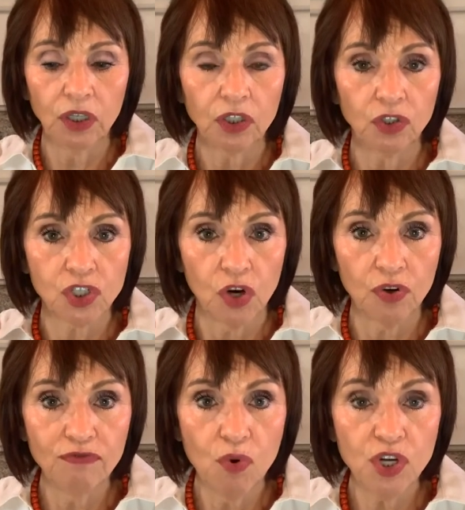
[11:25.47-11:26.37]
Your tone of
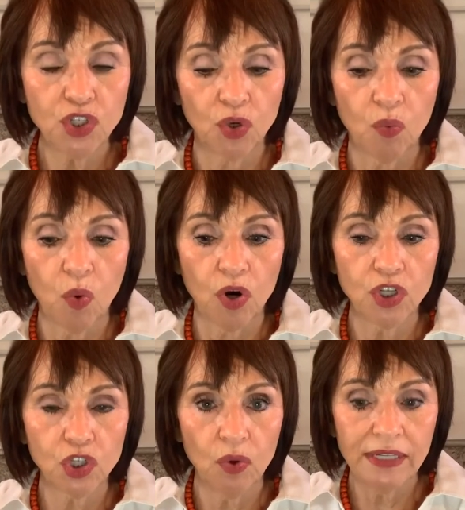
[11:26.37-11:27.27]
voice, your word
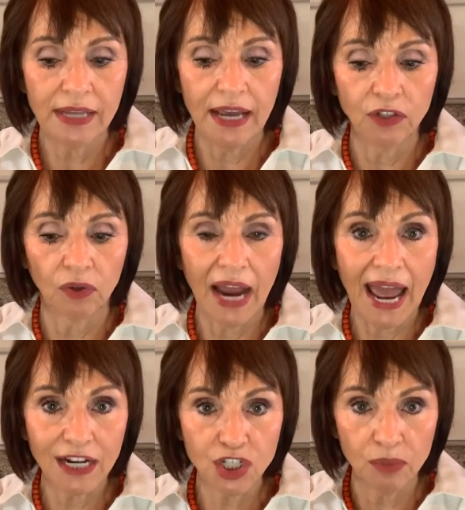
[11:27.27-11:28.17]
choice, and your
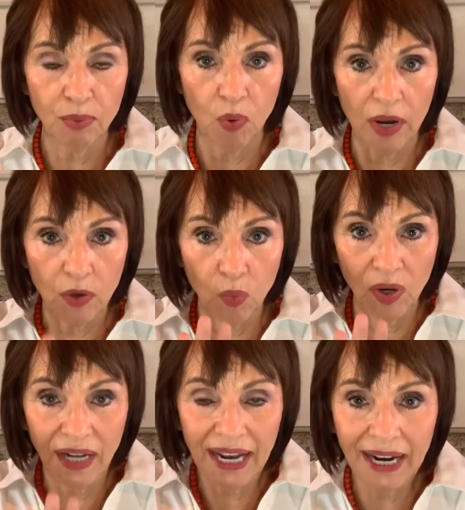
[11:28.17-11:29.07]
action point will
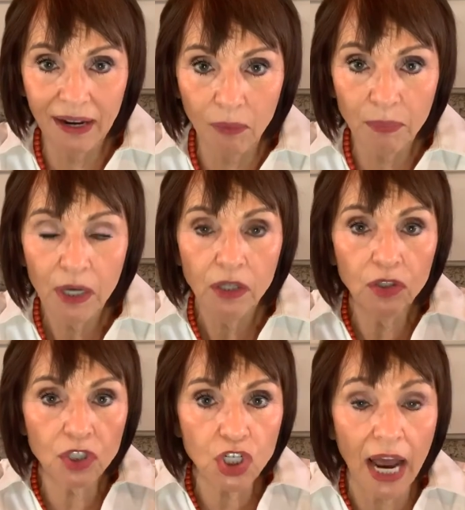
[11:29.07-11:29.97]
help your
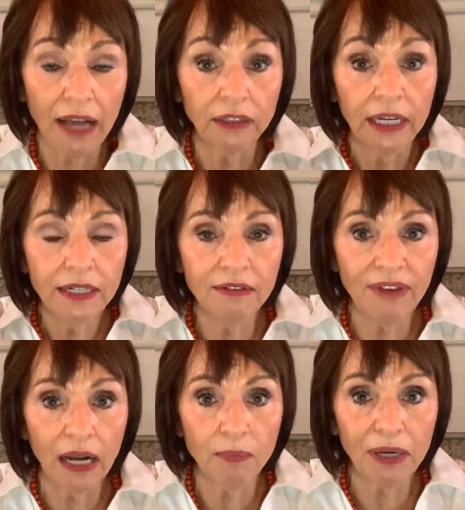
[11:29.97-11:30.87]
child
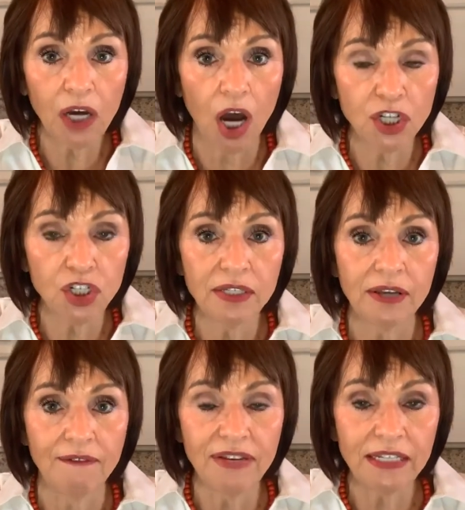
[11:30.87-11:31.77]
develop a conscience
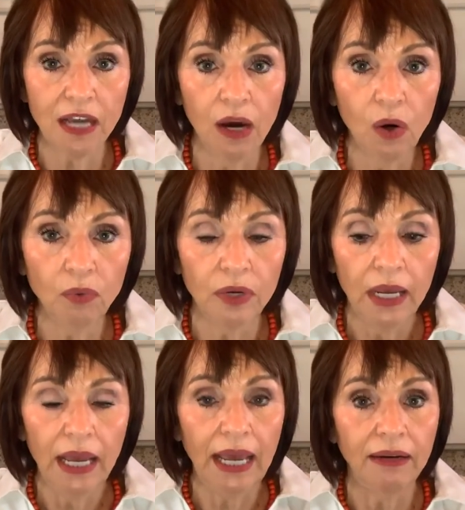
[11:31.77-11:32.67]
of his own
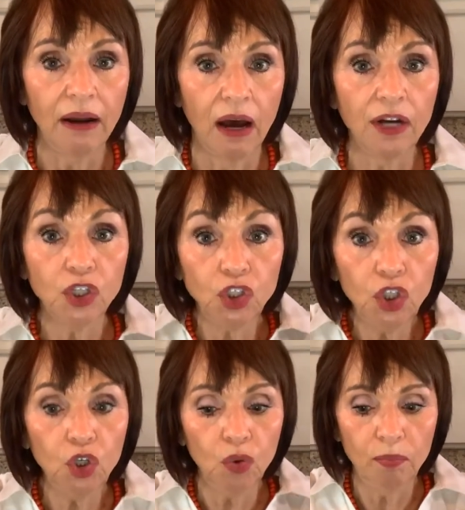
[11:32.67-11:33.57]
and not
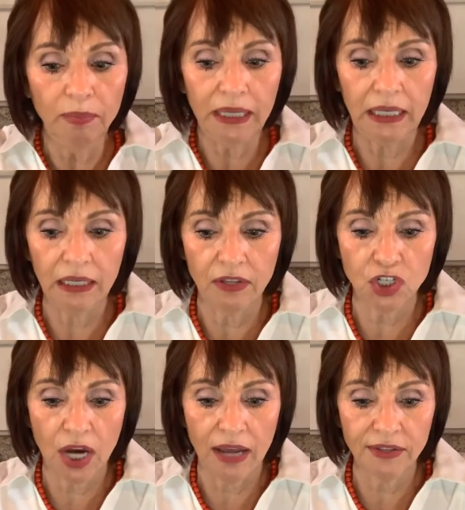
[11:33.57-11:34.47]
you being the
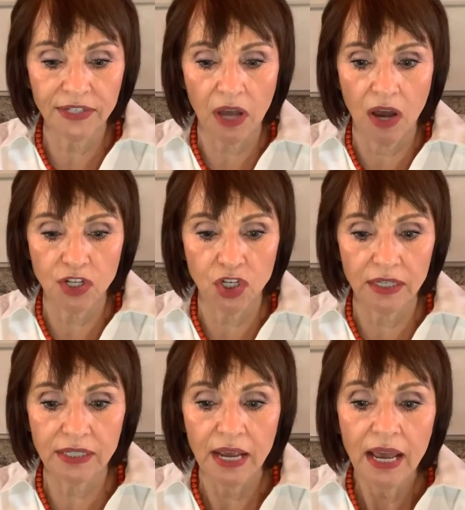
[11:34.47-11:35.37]
child's conscience.
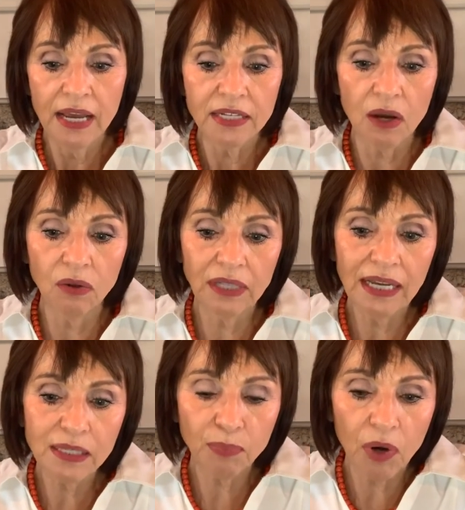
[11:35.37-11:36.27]
So let's
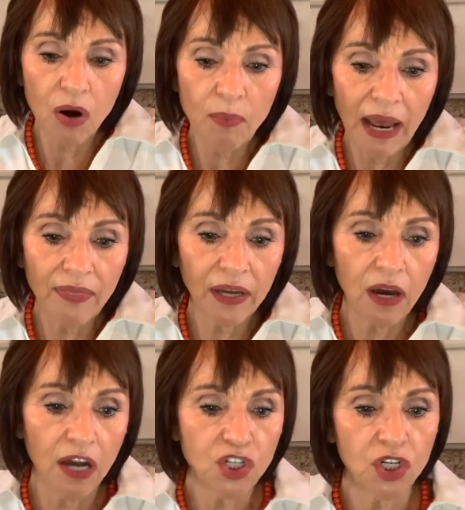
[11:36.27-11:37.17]
probe how the
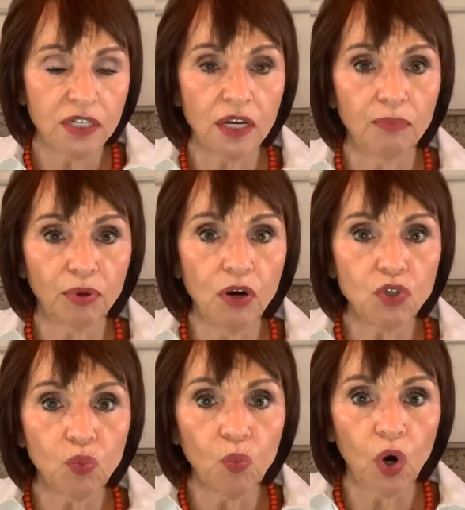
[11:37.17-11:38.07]
conscious approach
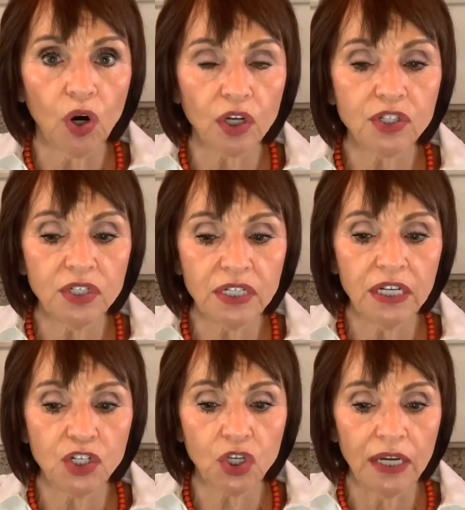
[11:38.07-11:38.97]
works to
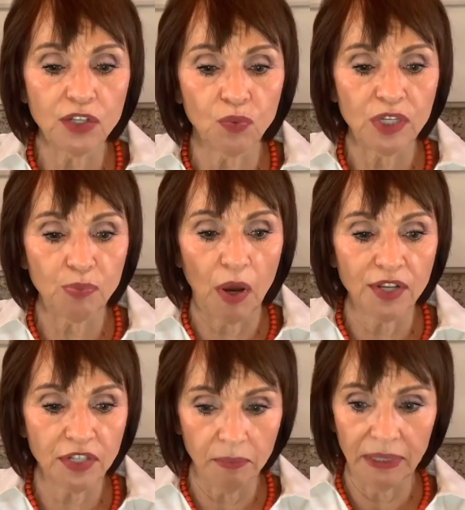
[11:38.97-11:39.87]
teach kids
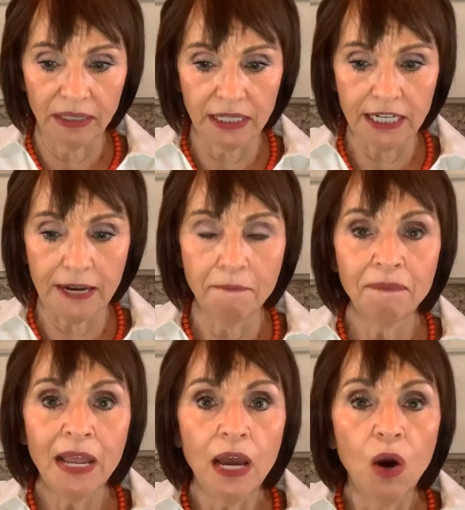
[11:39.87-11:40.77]
responsibility.
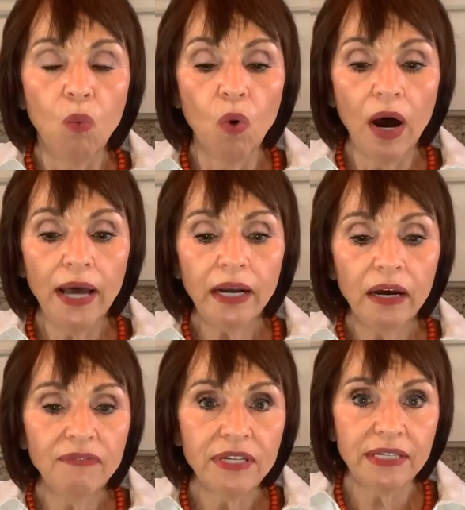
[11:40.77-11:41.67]
One of
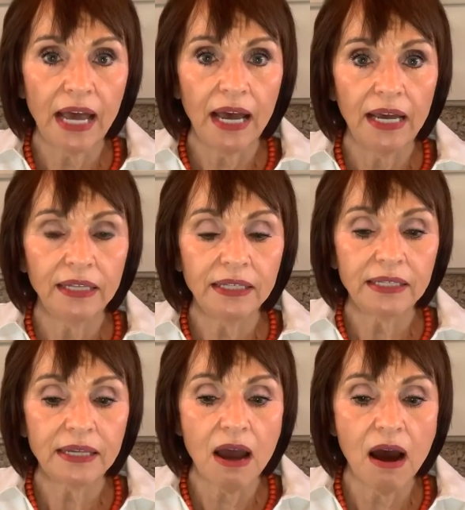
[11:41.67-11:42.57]
the signs
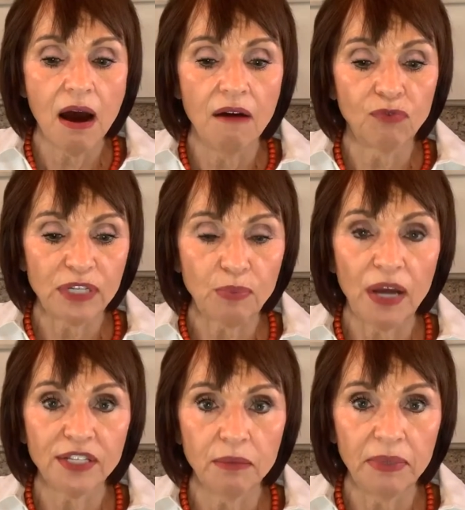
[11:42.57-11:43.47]
of
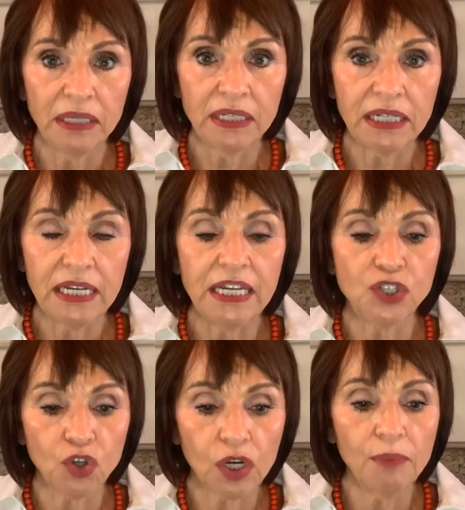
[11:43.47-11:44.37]
responsibility is to
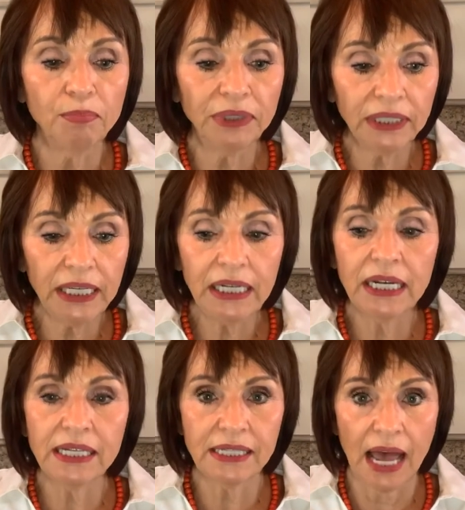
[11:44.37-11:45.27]
complete
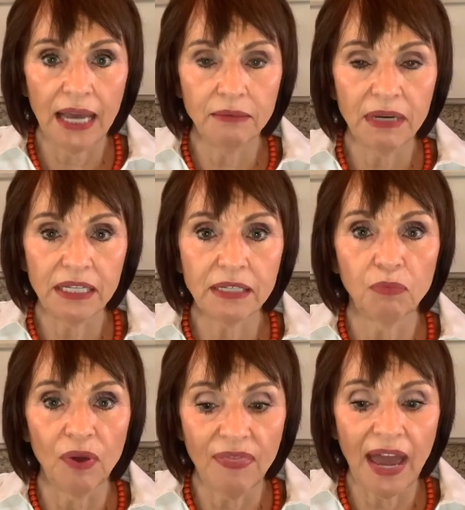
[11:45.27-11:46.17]
assignments
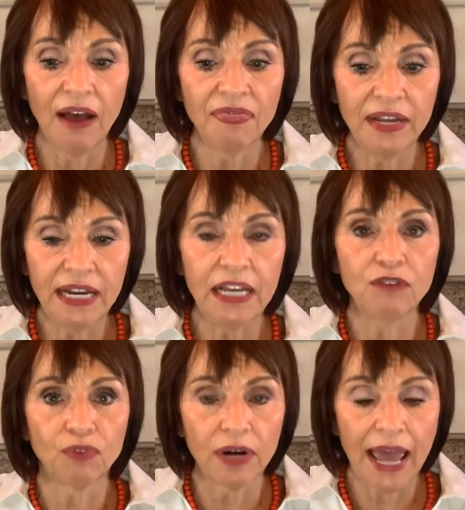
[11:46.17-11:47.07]
without the need for
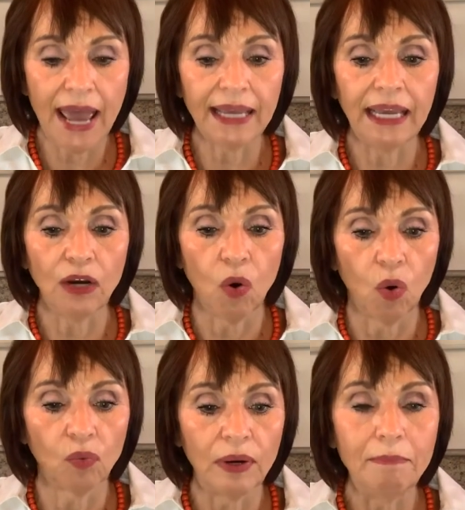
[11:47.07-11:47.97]
nagging or
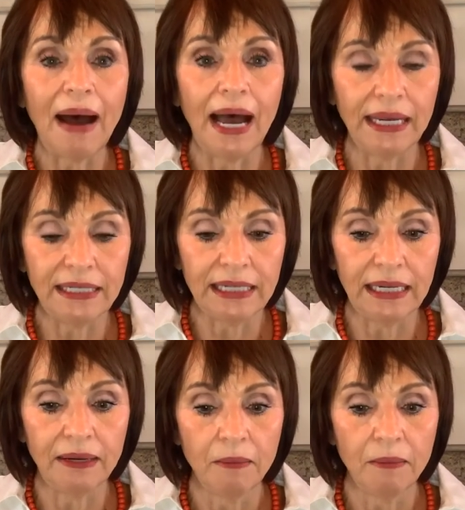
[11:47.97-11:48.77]
reminding.